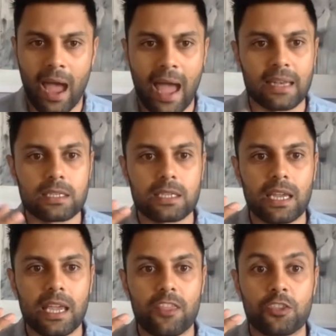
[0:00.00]
and
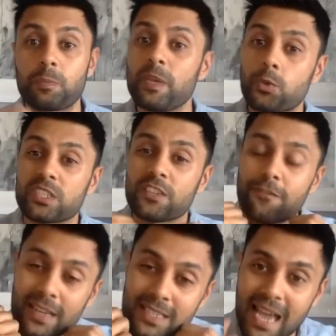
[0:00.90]
the speech was a
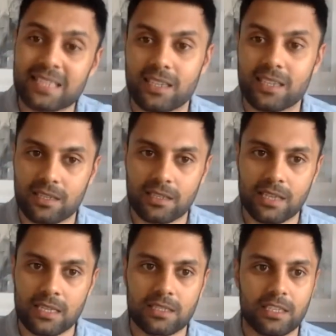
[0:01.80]
fantastic
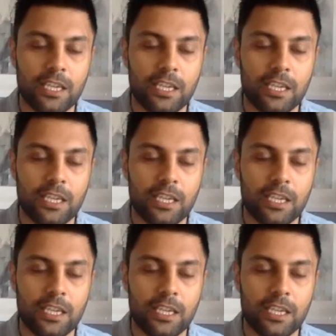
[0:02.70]
success.